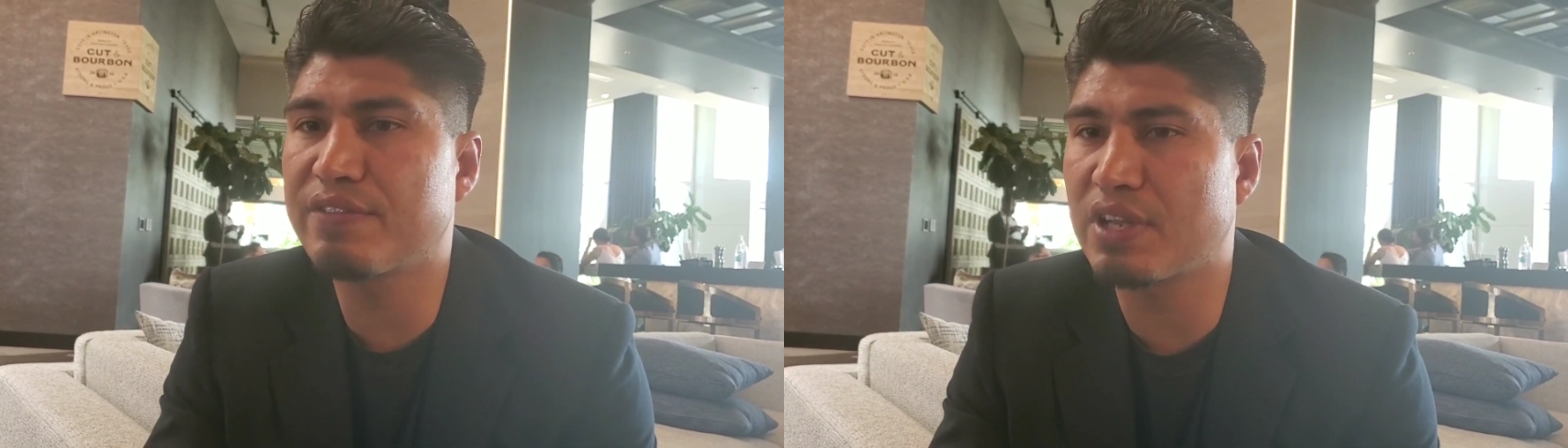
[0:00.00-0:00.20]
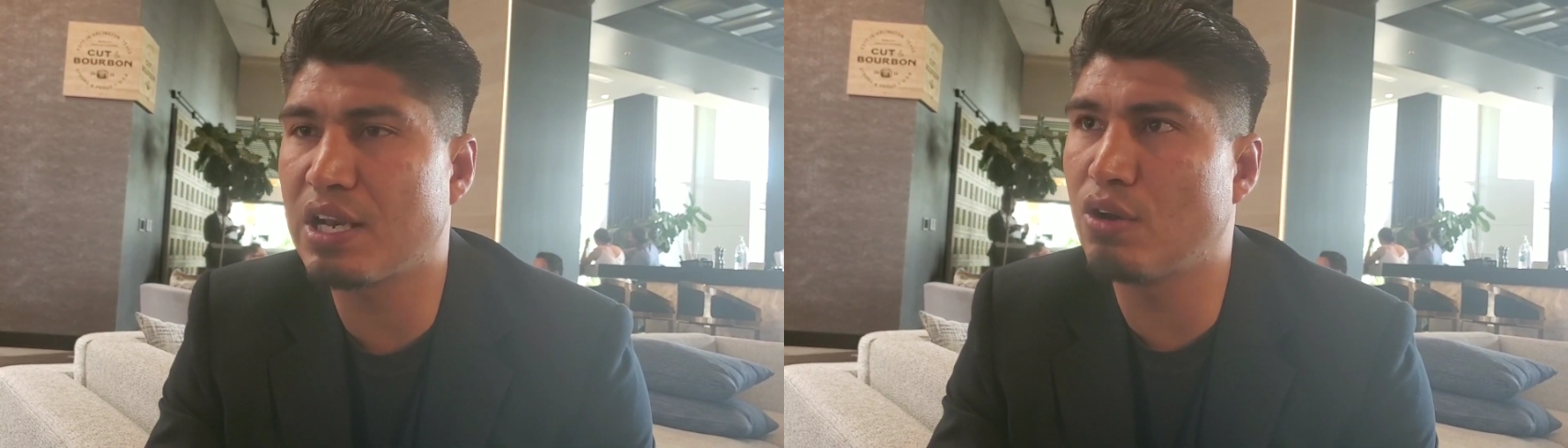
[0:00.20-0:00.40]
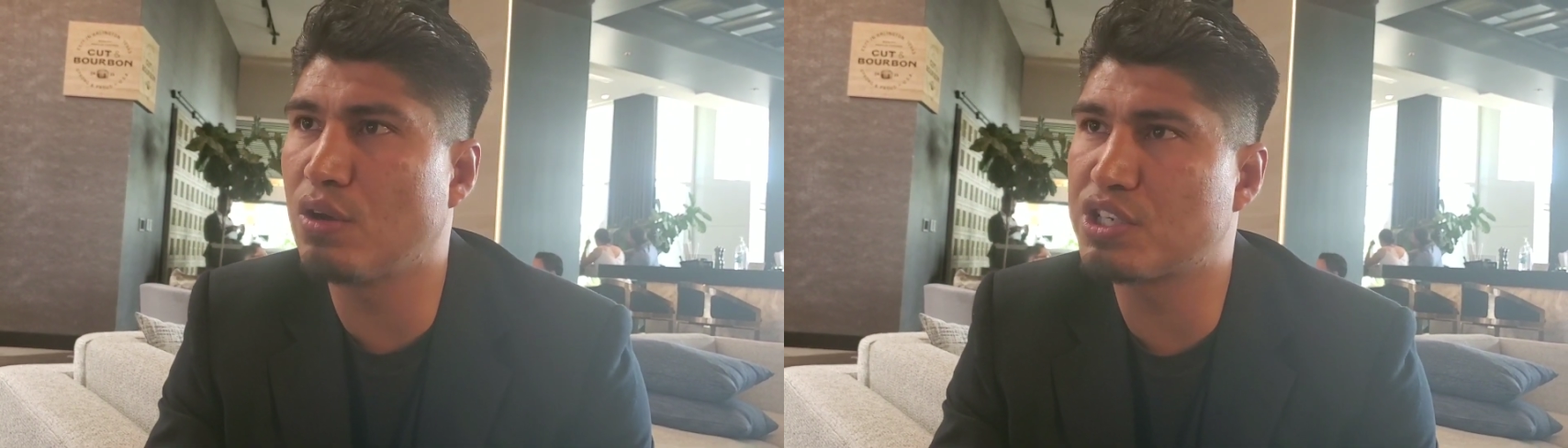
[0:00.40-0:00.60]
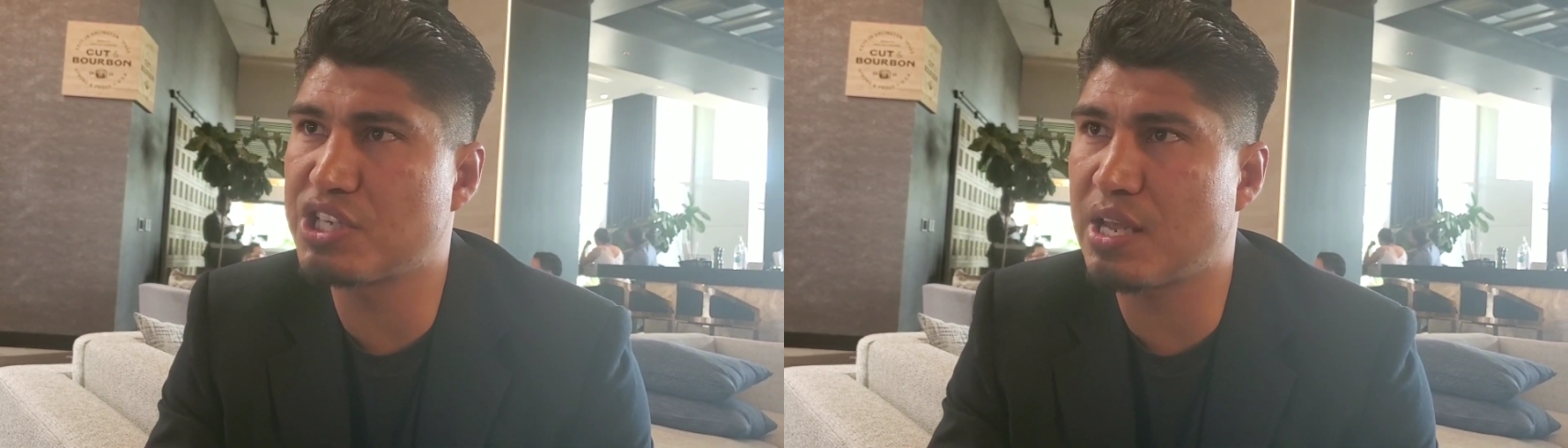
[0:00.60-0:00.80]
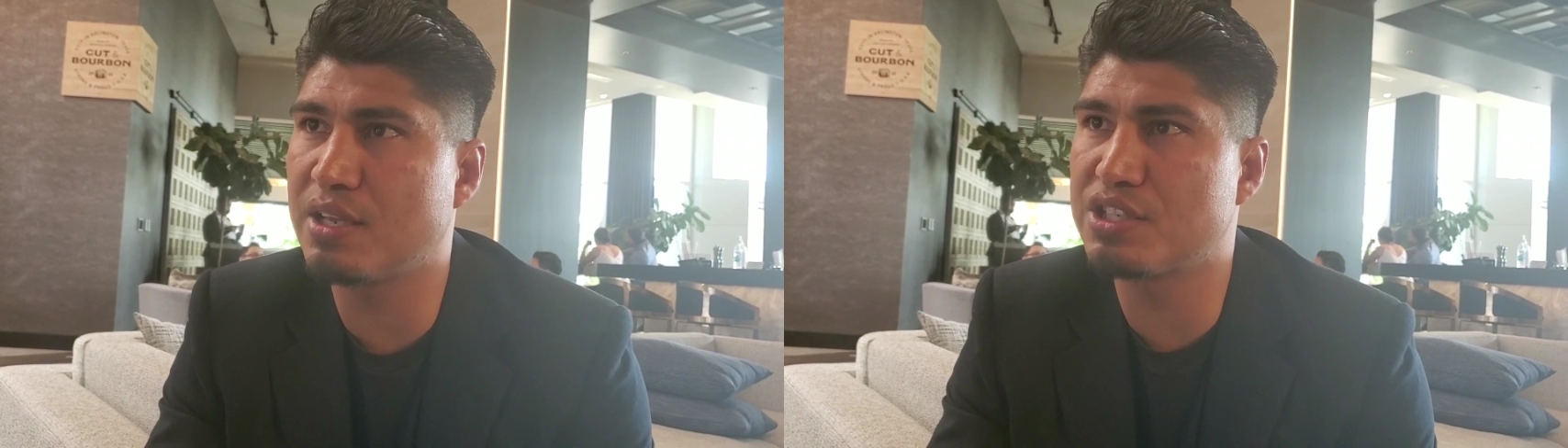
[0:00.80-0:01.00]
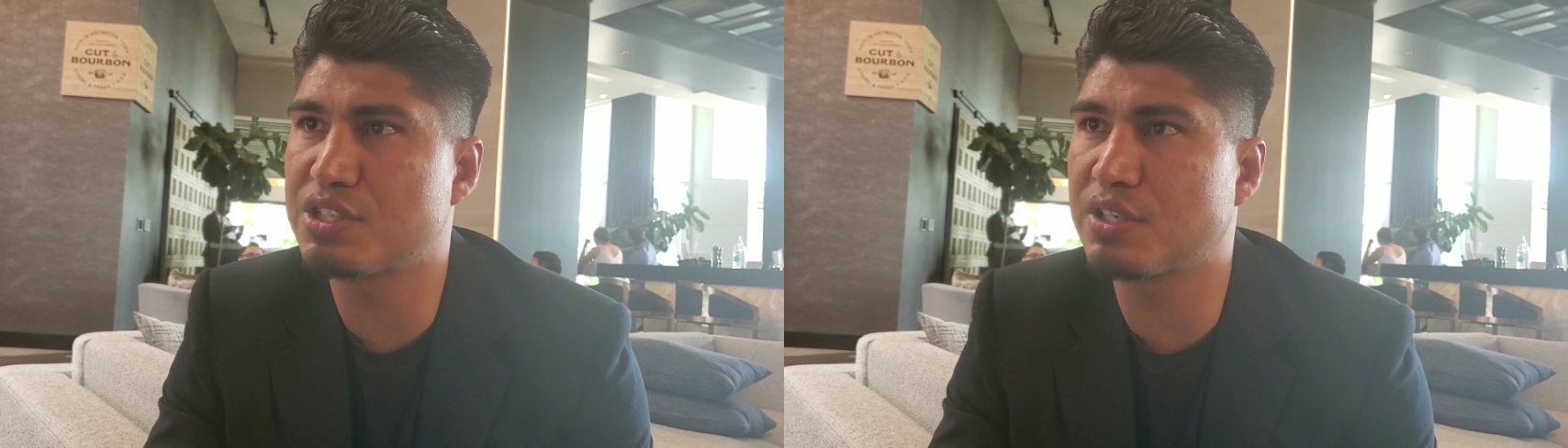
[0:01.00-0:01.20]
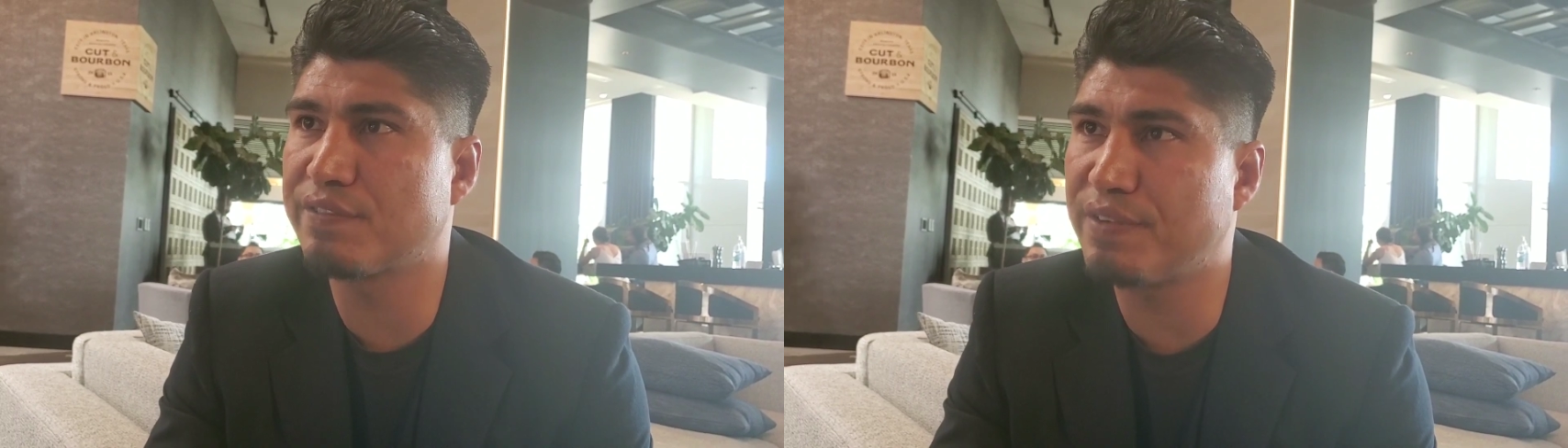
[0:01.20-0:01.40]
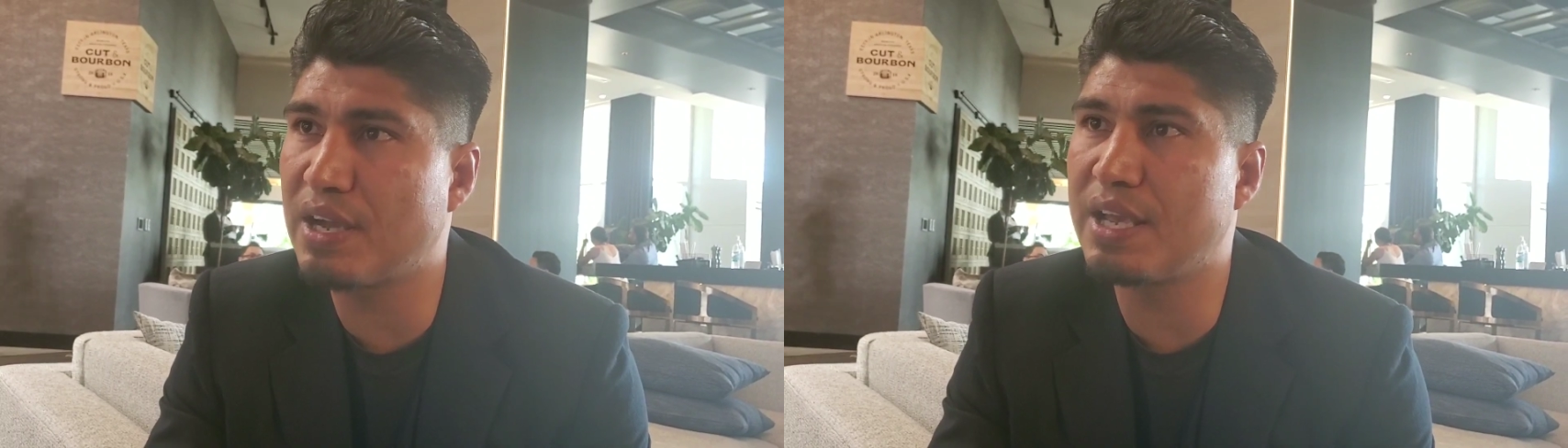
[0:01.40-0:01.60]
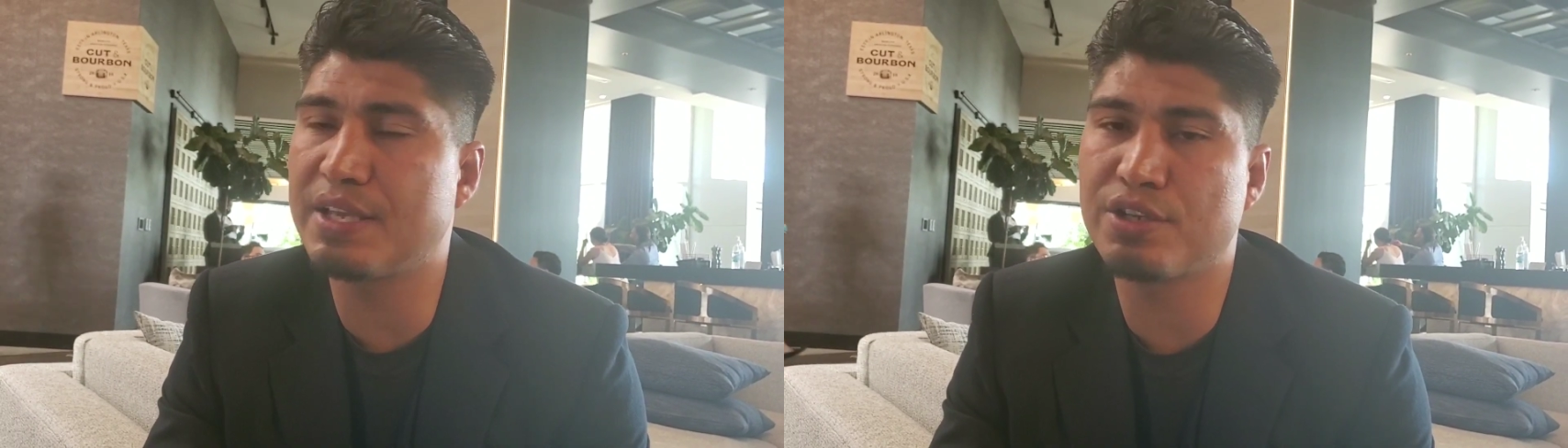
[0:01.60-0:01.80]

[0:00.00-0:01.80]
Canelo a challenge and fight,